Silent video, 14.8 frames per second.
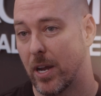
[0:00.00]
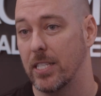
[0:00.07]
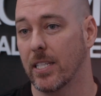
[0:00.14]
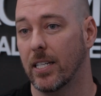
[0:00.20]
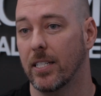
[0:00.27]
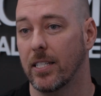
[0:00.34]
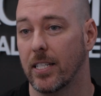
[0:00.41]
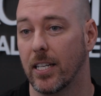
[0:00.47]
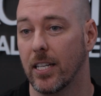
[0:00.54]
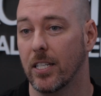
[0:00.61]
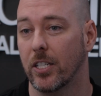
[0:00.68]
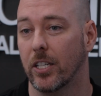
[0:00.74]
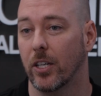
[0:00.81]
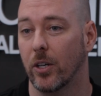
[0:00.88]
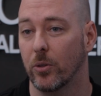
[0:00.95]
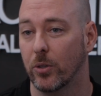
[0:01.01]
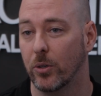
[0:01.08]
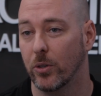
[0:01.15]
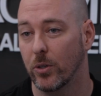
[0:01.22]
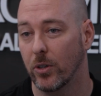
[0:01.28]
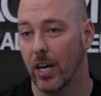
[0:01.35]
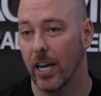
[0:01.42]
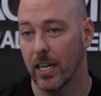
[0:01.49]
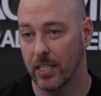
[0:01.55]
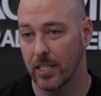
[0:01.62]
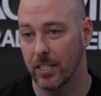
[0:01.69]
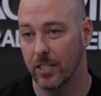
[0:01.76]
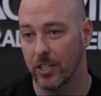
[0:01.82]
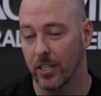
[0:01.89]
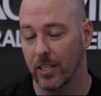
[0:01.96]
residency to go through
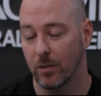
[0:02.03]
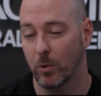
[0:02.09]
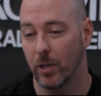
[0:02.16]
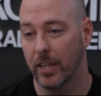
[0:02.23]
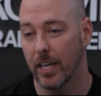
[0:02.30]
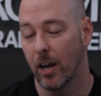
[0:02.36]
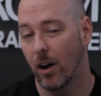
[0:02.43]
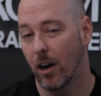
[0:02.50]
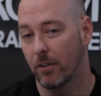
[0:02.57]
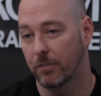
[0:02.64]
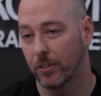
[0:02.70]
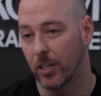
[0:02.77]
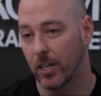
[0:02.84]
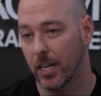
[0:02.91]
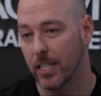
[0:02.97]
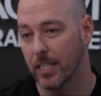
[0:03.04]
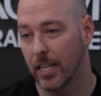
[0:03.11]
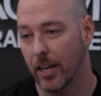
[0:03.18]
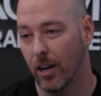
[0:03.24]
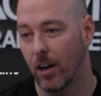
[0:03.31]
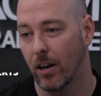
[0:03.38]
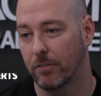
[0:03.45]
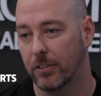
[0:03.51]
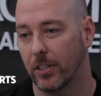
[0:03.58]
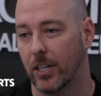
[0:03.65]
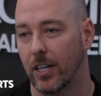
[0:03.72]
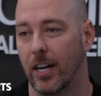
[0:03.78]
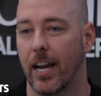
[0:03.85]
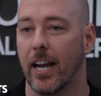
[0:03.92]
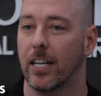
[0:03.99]
anesthesia, and what they offer is they
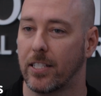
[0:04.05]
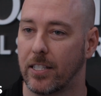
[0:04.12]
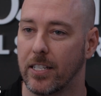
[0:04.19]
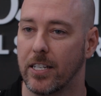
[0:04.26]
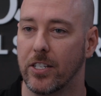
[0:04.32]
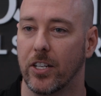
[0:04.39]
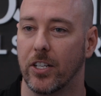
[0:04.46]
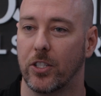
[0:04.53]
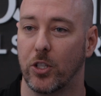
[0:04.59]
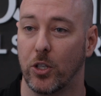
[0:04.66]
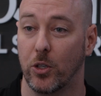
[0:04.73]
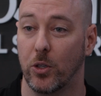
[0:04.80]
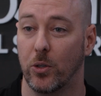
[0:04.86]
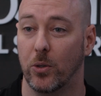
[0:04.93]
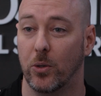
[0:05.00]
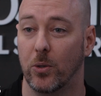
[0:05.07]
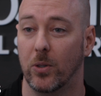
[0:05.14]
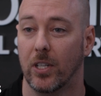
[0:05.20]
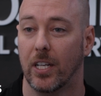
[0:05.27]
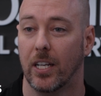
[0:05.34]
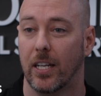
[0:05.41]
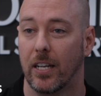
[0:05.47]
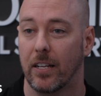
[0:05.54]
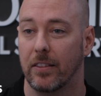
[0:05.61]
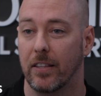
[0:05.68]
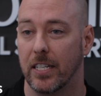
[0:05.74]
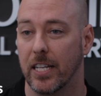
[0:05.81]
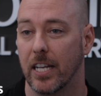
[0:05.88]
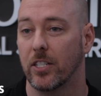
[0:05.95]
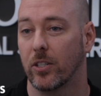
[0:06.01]
offer anesthesia to
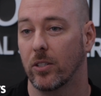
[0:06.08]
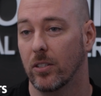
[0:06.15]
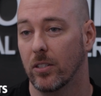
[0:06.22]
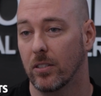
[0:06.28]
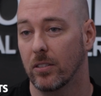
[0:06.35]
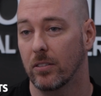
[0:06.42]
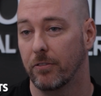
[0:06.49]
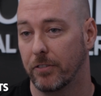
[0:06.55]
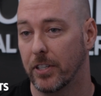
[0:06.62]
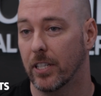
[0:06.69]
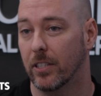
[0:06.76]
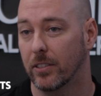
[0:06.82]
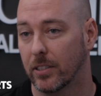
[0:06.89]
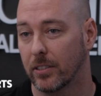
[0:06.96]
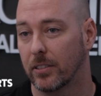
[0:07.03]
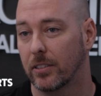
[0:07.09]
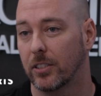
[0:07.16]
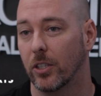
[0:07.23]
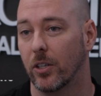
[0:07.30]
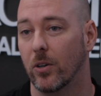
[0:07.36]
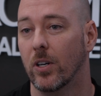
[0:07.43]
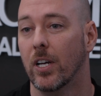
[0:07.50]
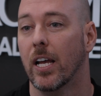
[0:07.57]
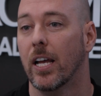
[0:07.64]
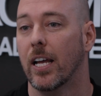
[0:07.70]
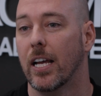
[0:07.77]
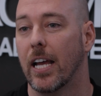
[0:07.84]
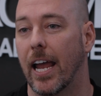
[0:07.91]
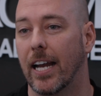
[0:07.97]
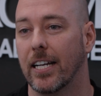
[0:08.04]
the dental field. So
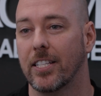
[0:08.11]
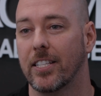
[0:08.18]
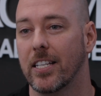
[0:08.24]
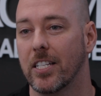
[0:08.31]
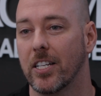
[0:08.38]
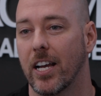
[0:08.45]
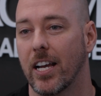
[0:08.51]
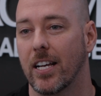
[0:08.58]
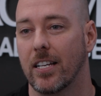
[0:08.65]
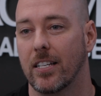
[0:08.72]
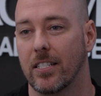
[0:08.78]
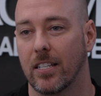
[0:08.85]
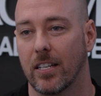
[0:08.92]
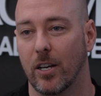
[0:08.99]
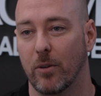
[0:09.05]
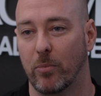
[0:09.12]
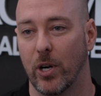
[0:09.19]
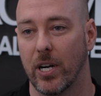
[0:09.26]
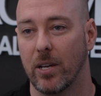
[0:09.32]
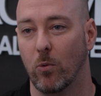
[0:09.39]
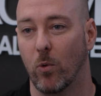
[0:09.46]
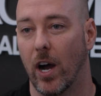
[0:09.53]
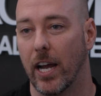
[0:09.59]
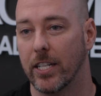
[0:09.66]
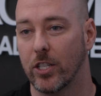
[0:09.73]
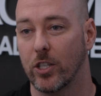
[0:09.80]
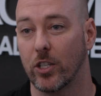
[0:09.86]
anesthesia has a pretty wide